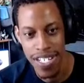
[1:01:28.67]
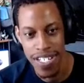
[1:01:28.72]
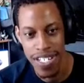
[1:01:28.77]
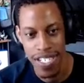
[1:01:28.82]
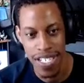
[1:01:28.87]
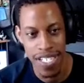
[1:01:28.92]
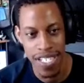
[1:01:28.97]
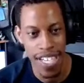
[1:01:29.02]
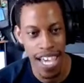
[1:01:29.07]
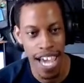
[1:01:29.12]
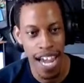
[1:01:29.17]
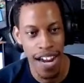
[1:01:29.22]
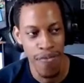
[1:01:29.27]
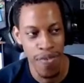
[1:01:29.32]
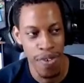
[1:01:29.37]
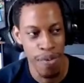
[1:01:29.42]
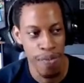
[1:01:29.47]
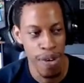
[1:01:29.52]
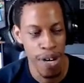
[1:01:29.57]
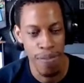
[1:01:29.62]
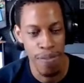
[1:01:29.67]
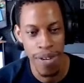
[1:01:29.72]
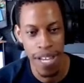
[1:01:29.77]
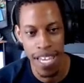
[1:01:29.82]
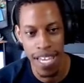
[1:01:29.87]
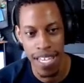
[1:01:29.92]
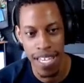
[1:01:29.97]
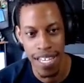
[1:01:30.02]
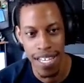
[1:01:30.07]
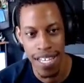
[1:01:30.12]
just a Skyrim
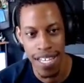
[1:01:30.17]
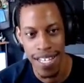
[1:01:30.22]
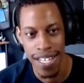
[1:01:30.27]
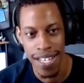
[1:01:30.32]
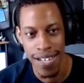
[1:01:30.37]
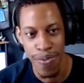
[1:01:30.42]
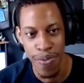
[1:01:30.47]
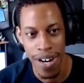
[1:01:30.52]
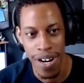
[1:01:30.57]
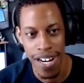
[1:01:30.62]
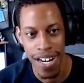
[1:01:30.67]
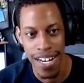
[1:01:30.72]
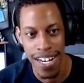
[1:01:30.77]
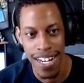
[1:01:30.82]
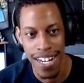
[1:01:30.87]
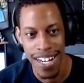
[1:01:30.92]
update where?